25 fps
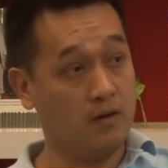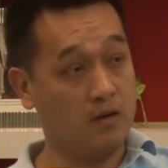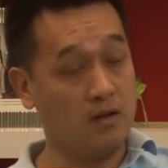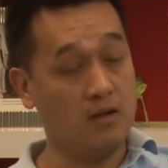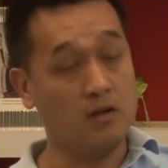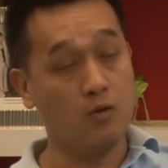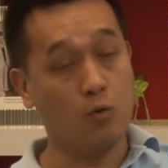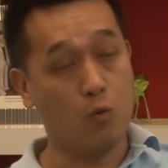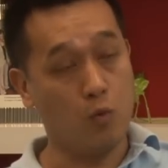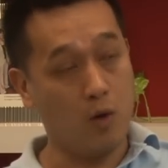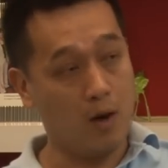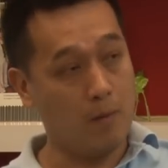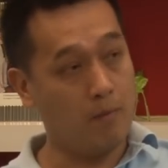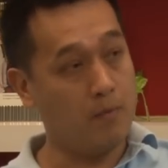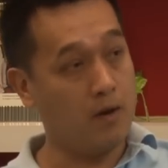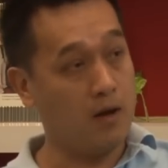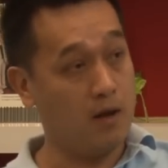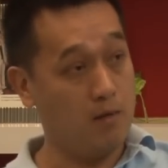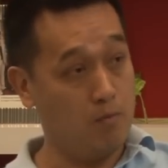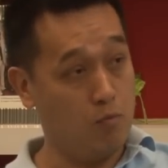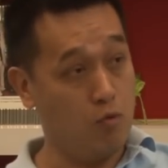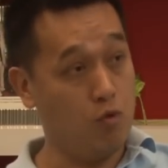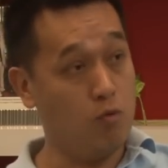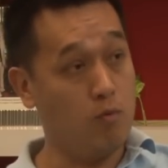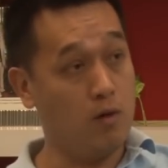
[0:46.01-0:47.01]
in the web
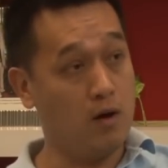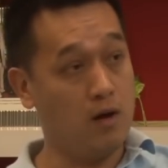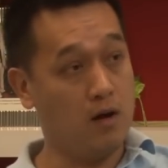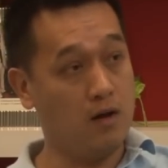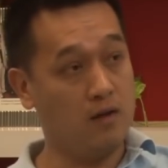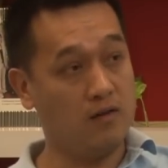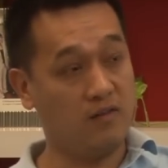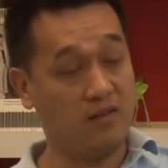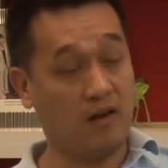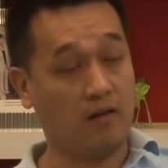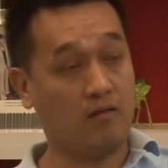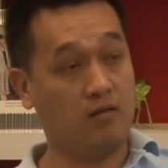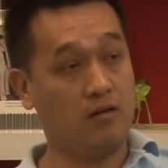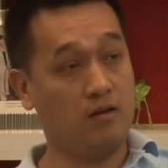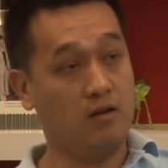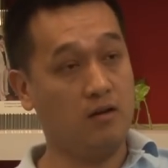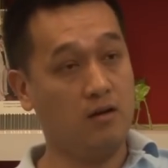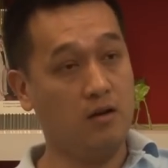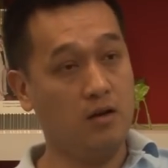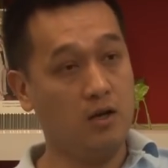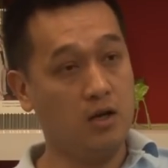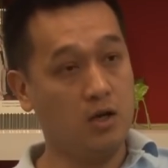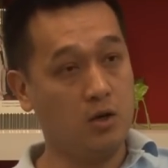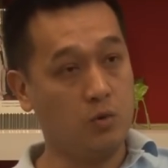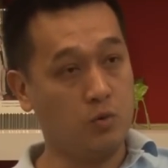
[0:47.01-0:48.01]
and mobile sector,
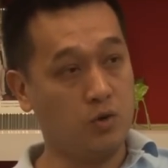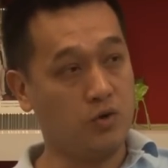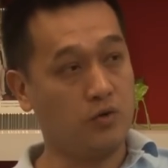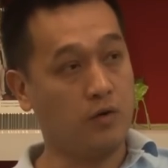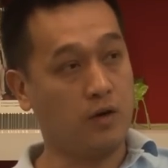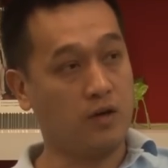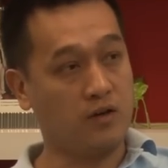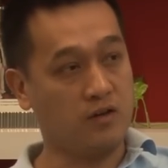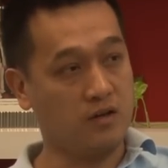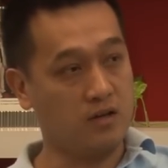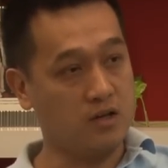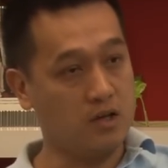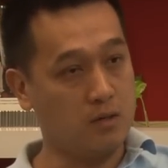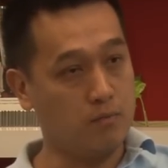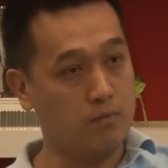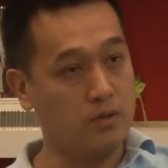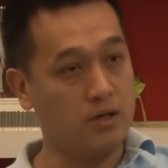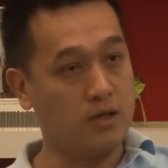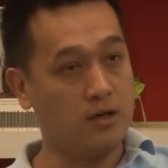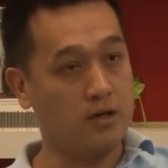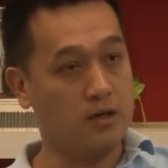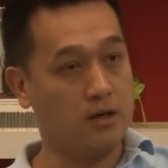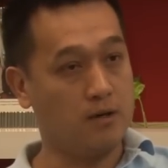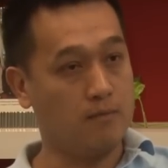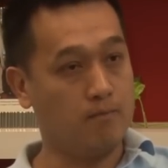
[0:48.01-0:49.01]
which will actually
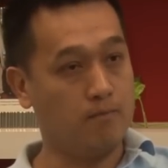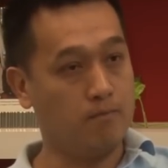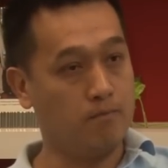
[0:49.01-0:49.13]
be